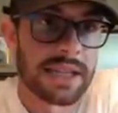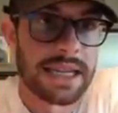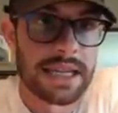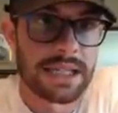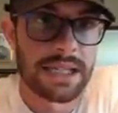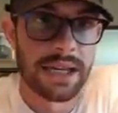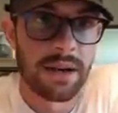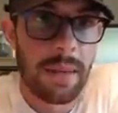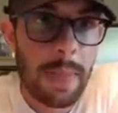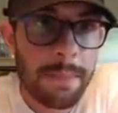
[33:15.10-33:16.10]
list
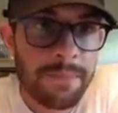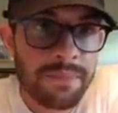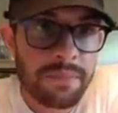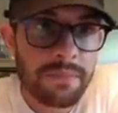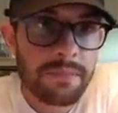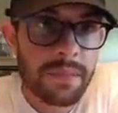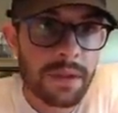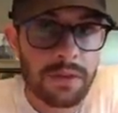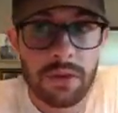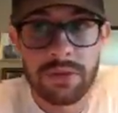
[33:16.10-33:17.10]
here.
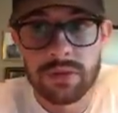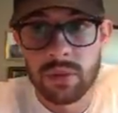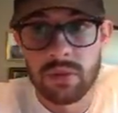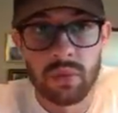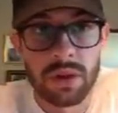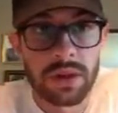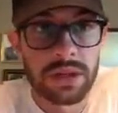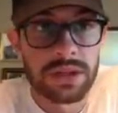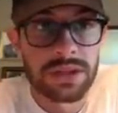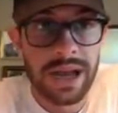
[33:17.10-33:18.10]
There's also Jordan
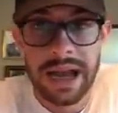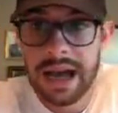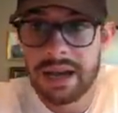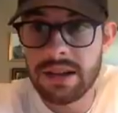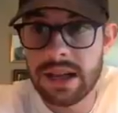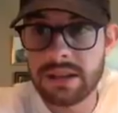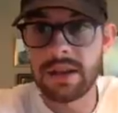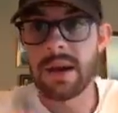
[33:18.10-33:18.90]
Wilkins. I kind of like